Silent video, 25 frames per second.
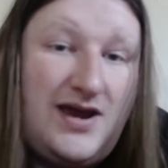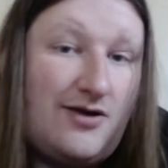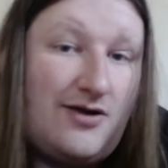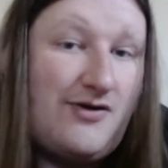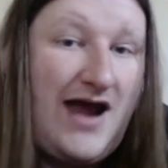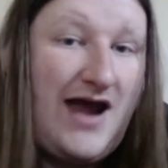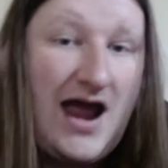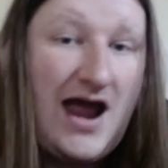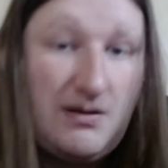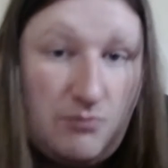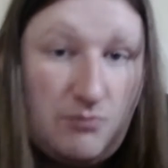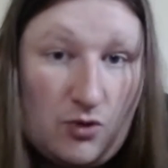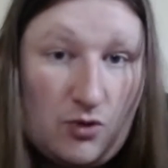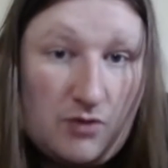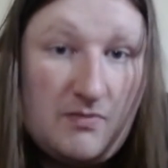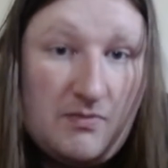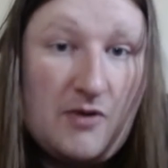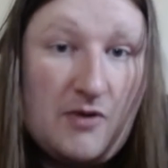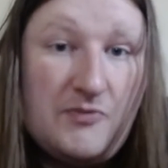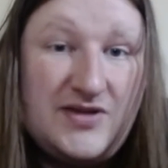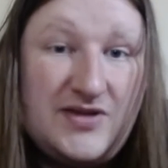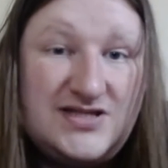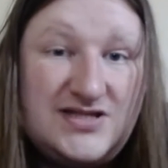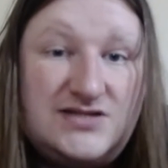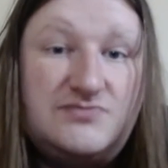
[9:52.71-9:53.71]
or add more
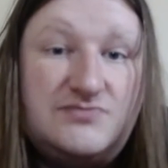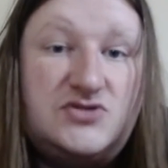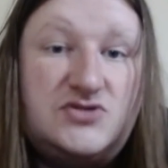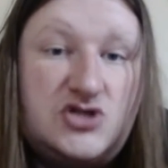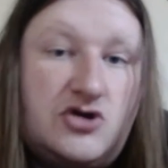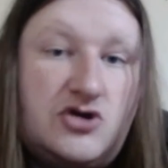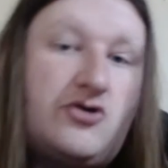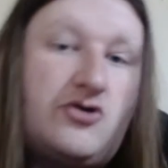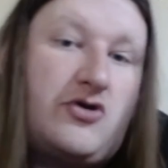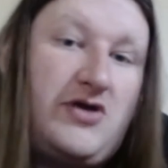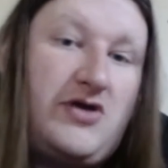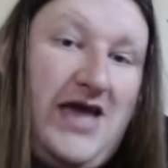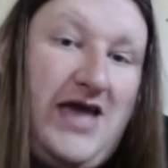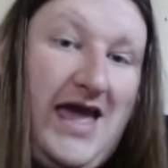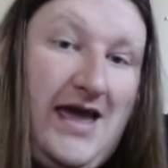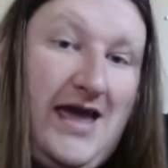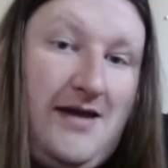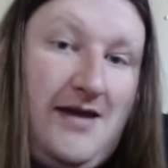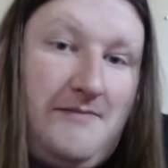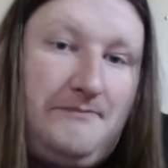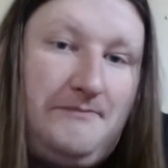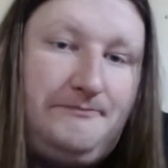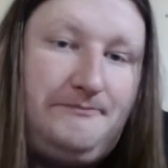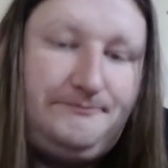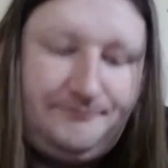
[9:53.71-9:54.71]
momentum to your
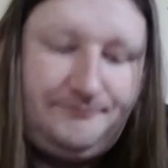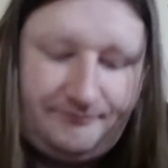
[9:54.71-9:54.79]
game